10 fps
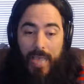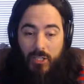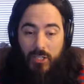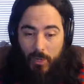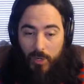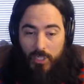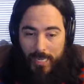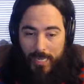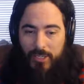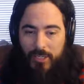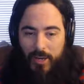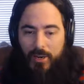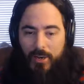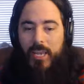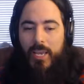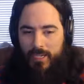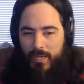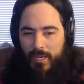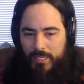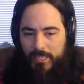once you get there,
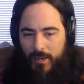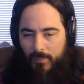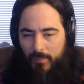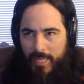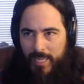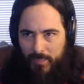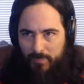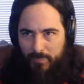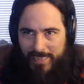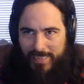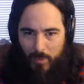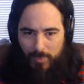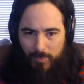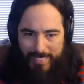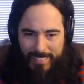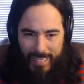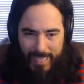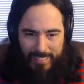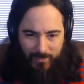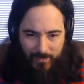because it's the beat that would make sense
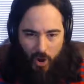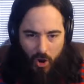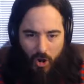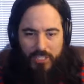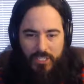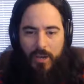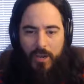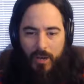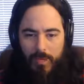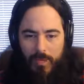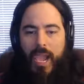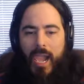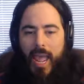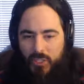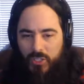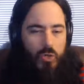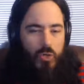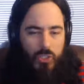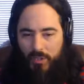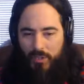of the arc to come. And so you use it
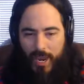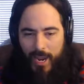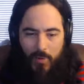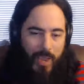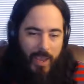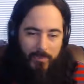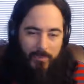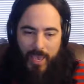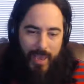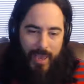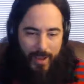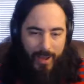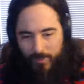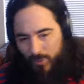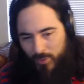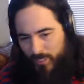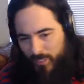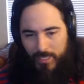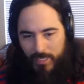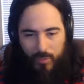all the time. Oh, hey, I'm Ben. I do this
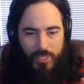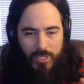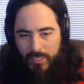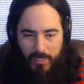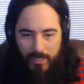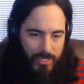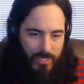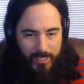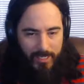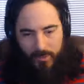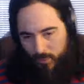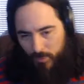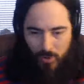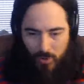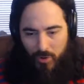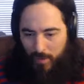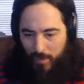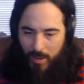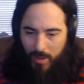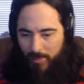thing with such and such. I like to do some programming,
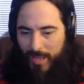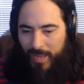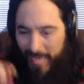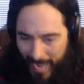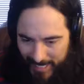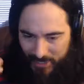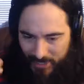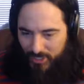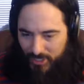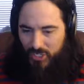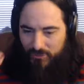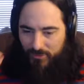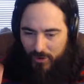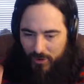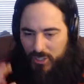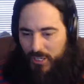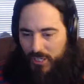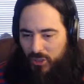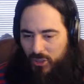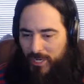blah, blah. And it's like your first
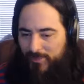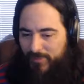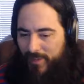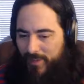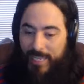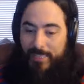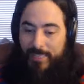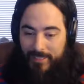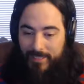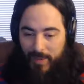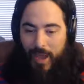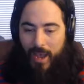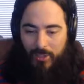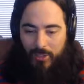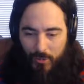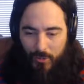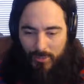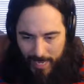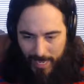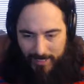3 to 5 sentences about you. Does
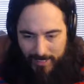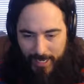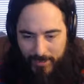that make sense?